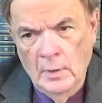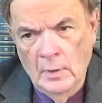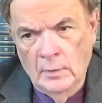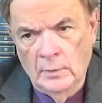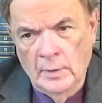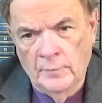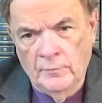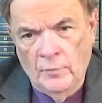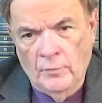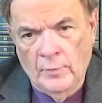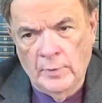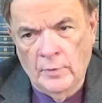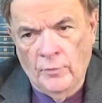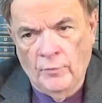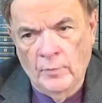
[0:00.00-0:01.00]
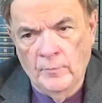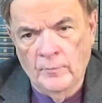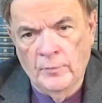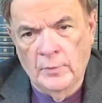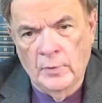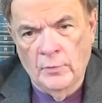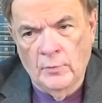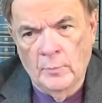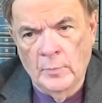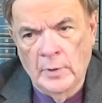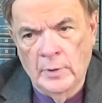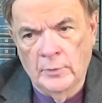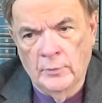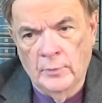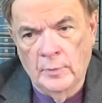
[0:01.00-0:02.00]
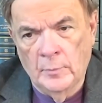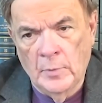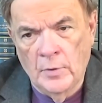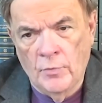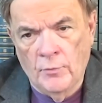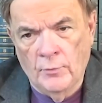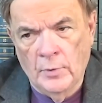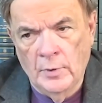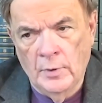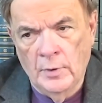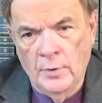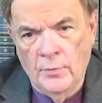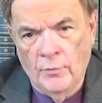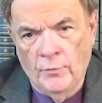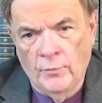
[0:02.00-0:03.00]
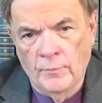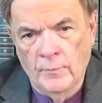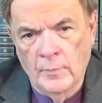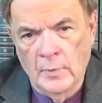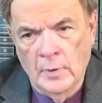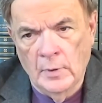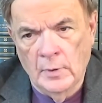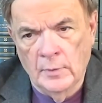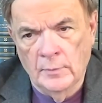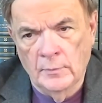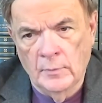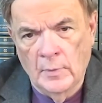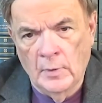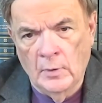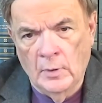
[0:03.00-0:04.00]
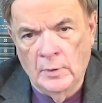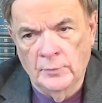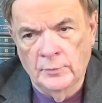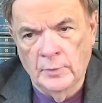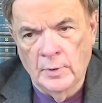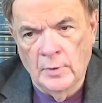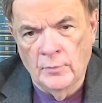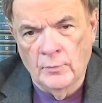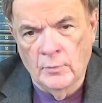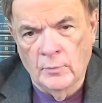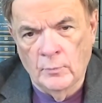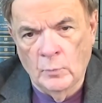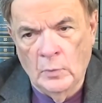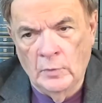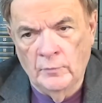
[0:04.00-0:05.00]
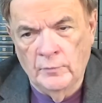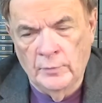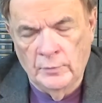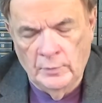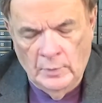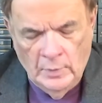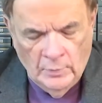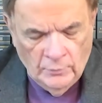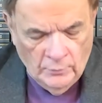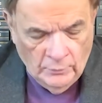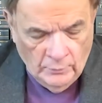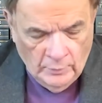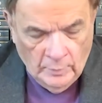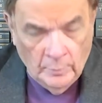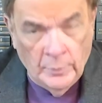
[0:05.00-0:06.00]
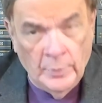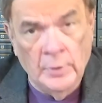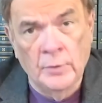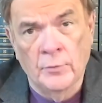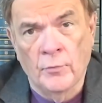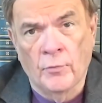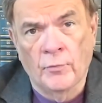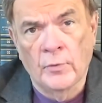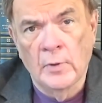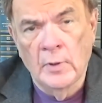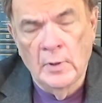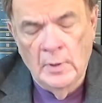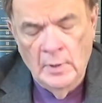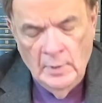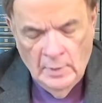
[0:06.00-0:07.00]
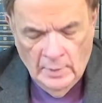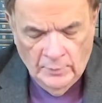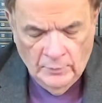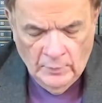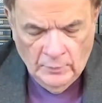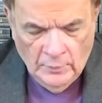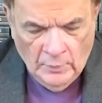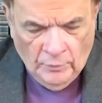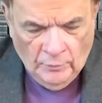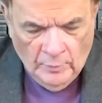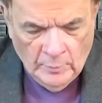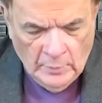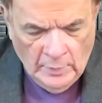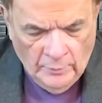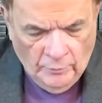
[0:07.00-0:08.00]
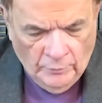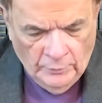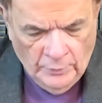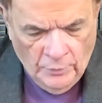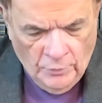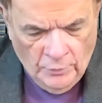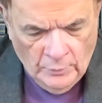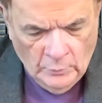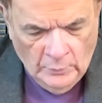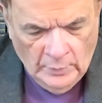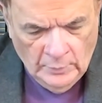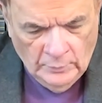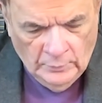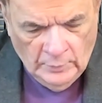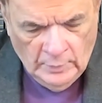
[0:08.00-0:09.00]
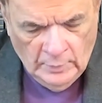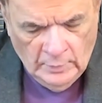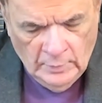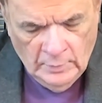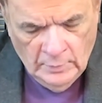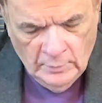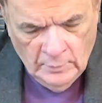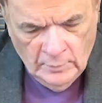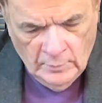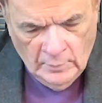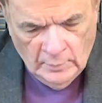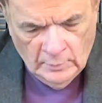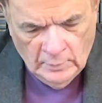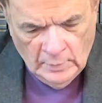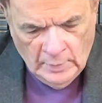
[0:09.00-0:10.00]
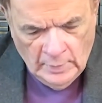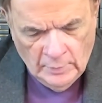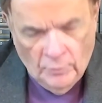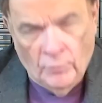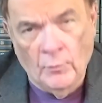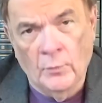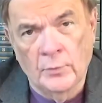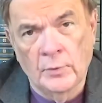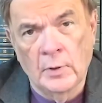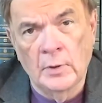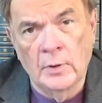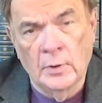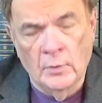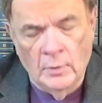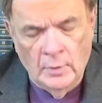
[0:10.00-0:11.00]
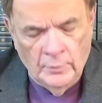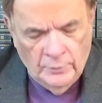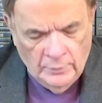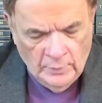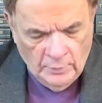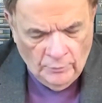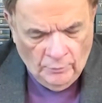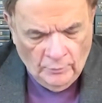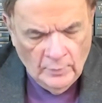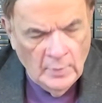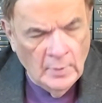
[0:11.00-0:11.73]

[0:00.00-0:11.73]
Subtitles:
Life is like a symphony. There are minor and major keys. They all together are woven together. They're composed. I think that's some consolation we can take, that God is ordaining all things.